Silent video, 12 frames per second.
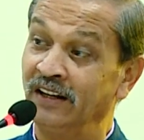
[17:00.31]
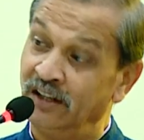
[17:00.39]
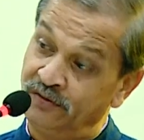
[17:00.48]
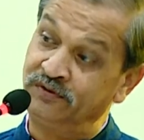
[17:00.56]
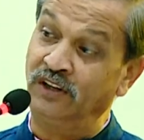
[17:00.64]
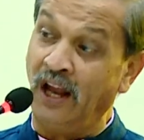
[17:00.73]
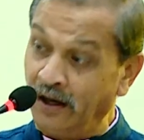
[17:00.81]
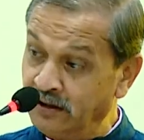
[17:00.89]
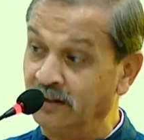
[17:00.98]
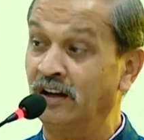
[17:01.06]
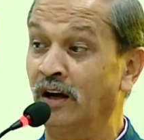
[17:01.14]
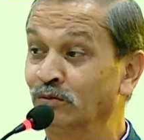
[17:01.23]
If
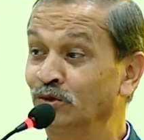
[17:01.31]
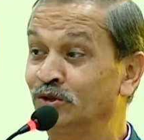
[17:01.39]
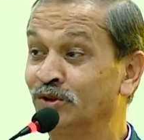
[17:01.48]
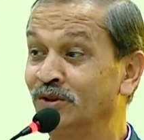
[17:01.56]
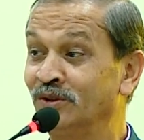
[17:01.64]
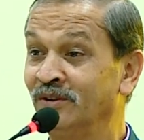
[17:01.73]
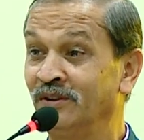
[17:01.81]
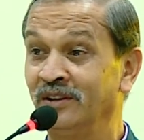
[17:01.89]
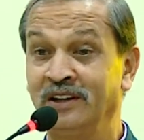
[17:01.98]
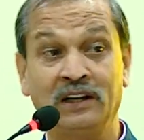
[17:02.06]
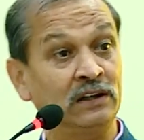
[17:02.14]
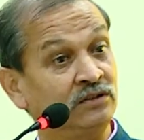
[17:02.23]
that comes,
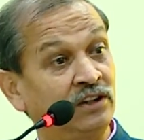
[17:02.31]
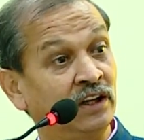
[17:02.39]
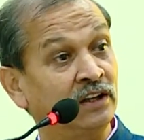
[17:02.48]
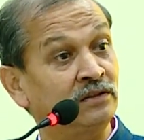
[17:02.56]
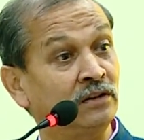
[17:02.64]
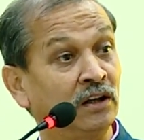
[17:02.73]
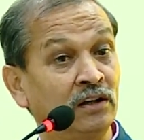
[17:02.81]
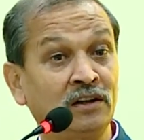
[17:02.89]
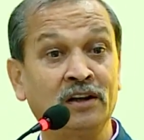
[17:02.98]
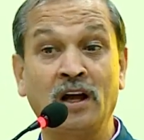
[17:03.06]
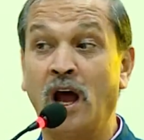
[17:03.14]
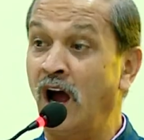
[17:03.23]
then
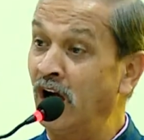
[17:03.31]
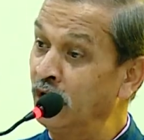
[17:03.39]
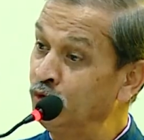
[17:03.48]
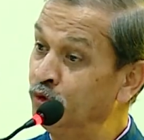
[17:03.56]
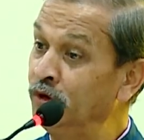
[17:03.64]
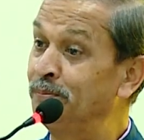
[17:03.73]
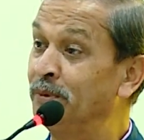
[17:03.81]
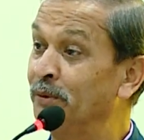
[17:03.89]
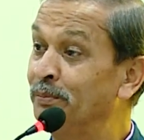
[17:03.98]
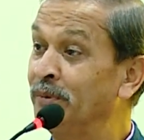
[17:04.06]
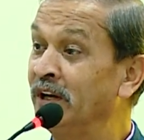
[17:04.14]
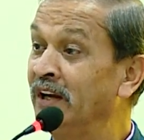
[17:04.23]
are we
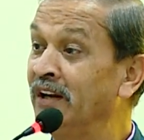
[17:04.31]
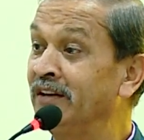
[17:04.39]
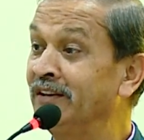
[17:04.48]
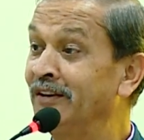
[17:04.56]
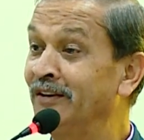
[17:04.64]
prepared